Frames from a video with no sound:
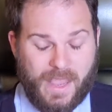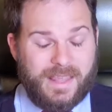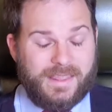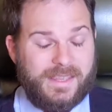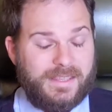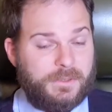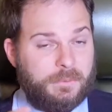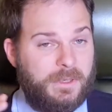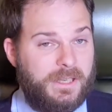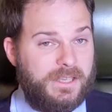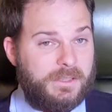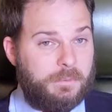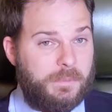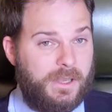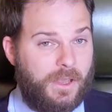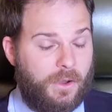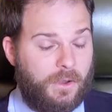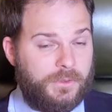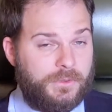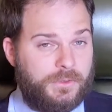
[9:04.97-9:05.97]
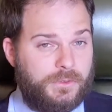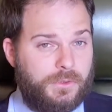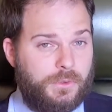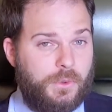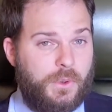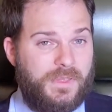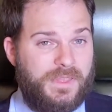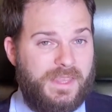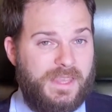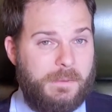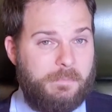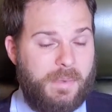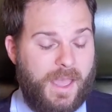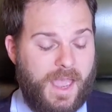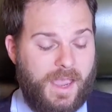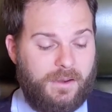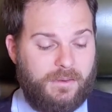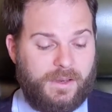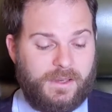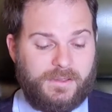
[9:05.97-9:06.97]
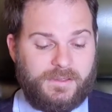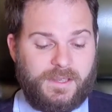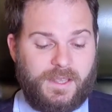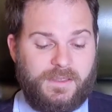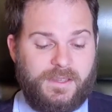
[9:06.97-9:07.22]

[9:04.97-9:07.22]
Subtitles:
This leads me on to the pairings,